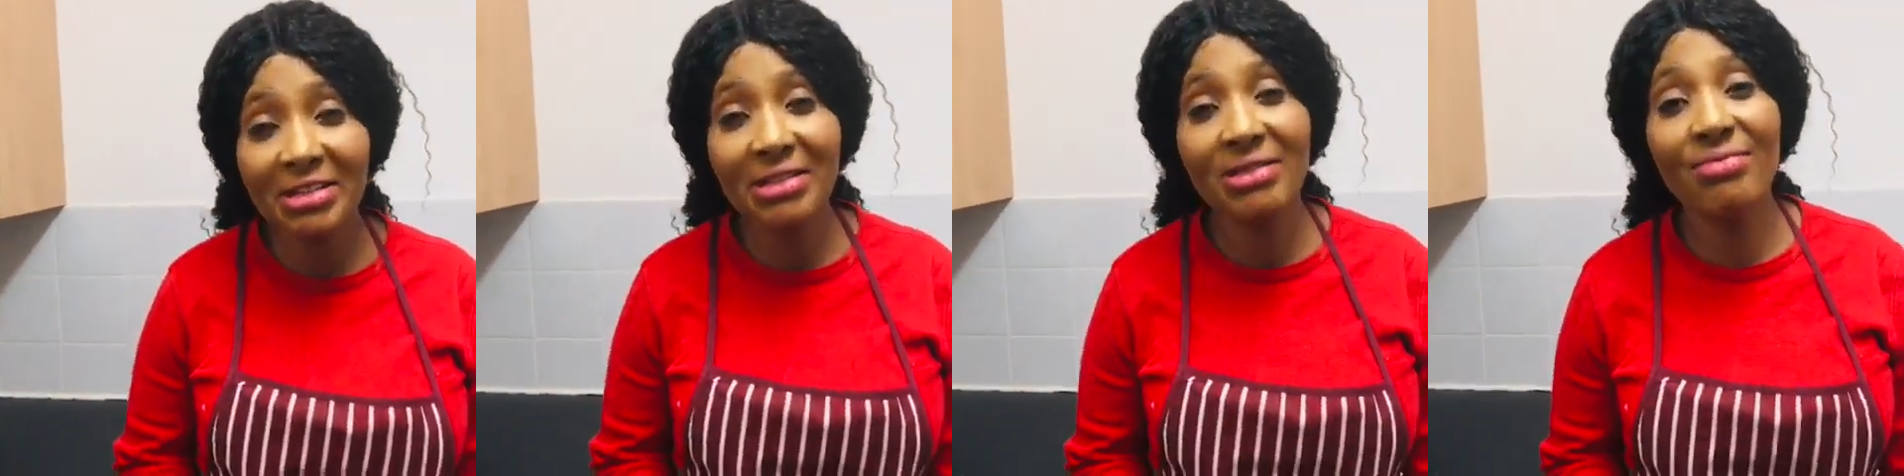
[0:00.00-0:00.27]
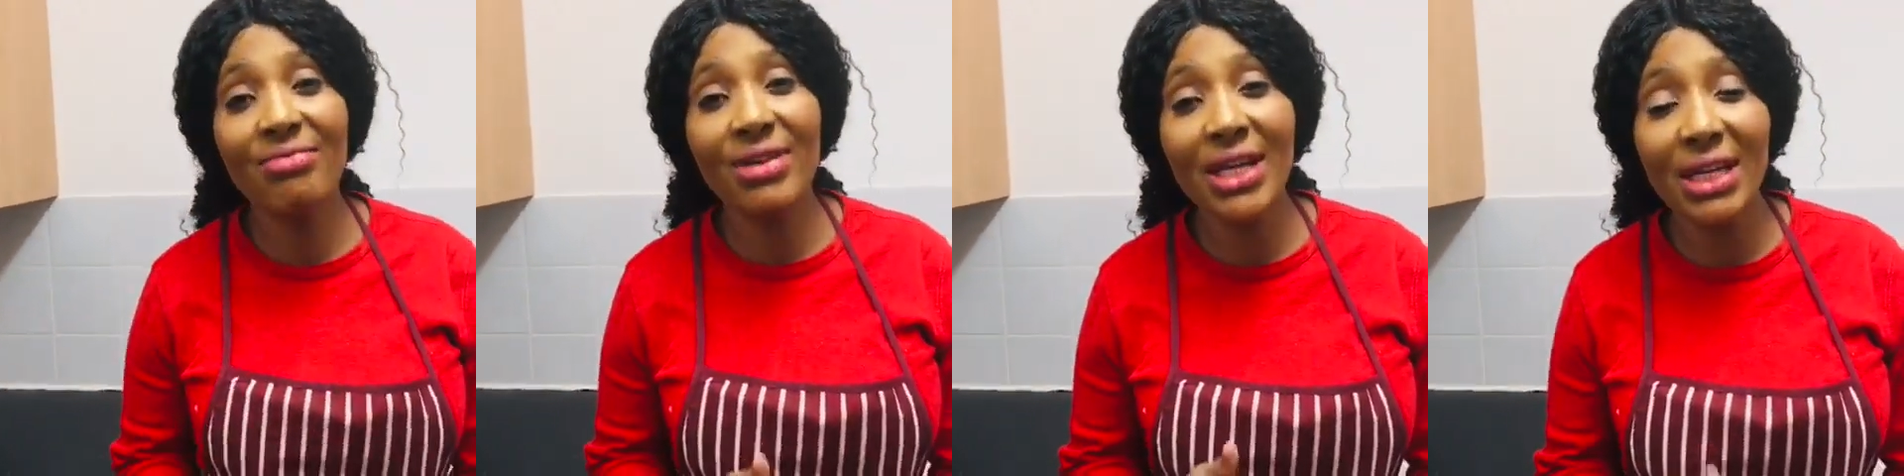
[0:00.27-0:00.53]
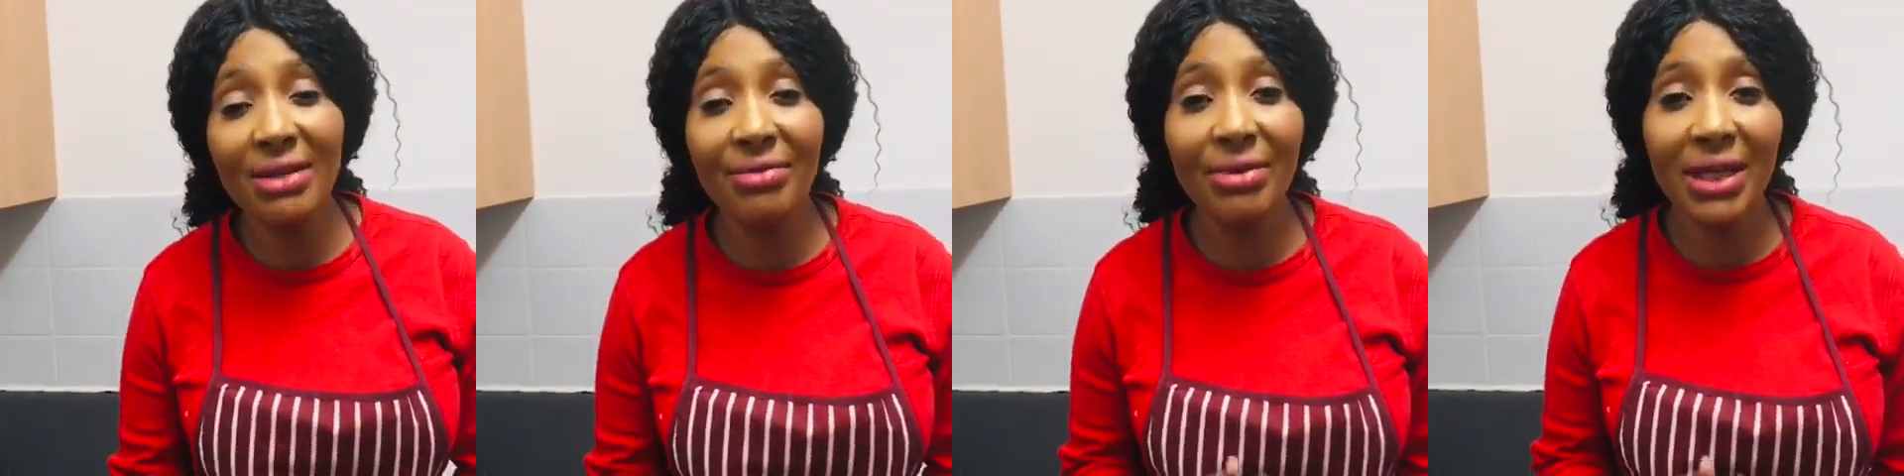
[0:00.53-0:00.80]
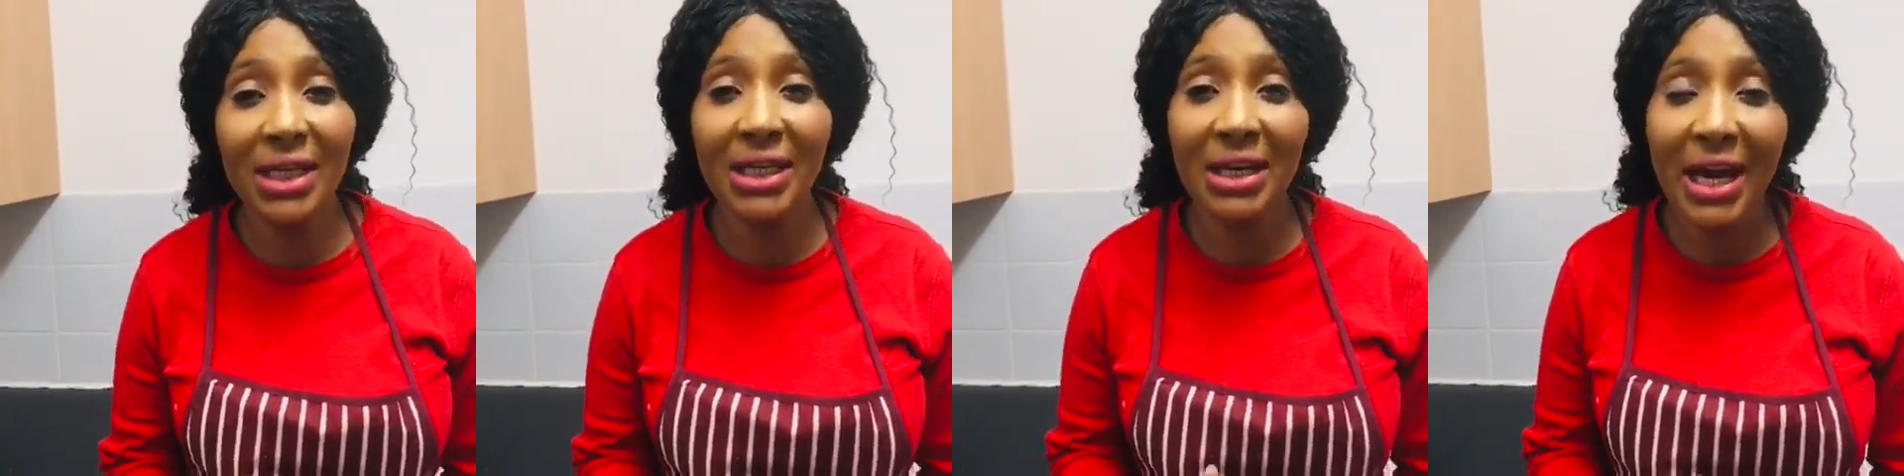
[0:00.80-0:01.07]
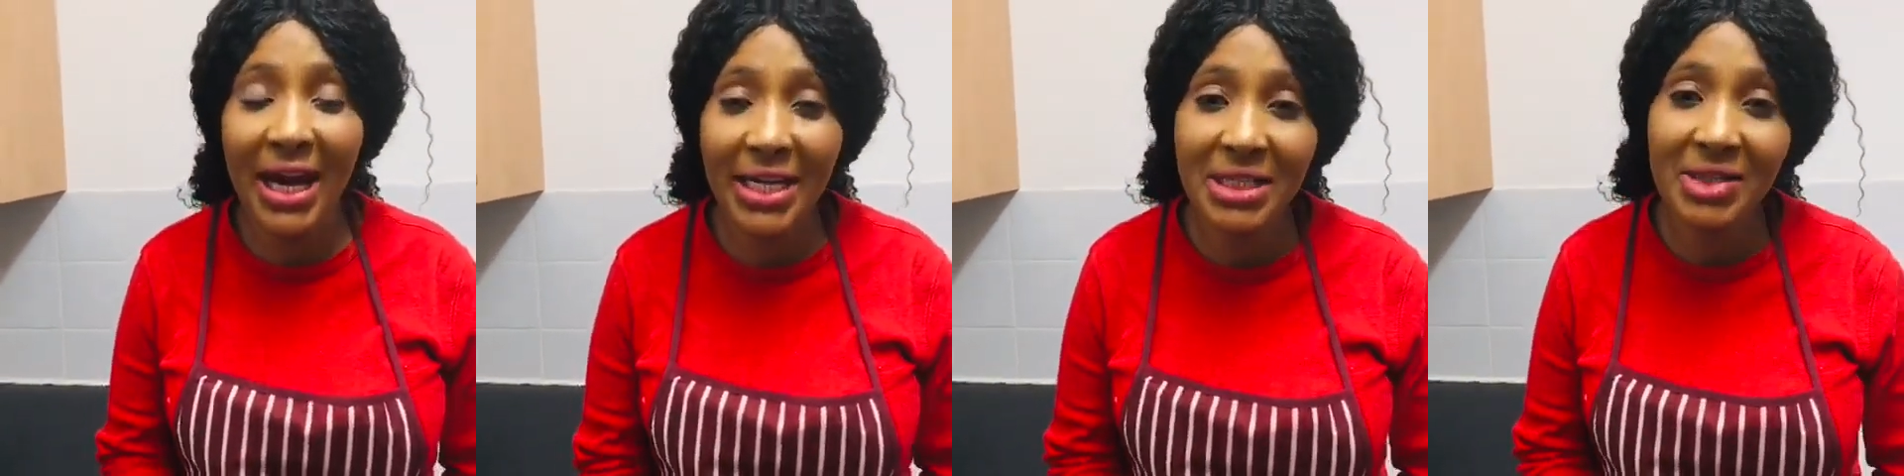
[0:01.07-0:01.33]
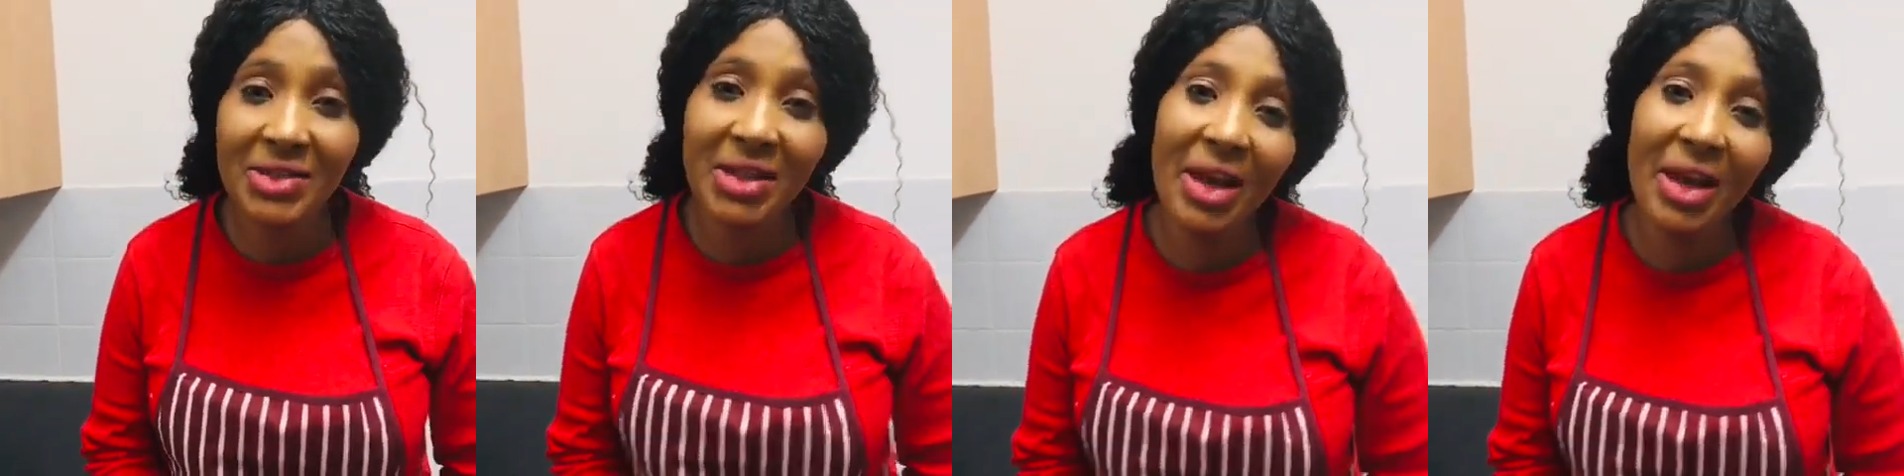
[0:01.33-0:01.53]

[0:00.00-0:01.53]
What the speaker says: It's really nice.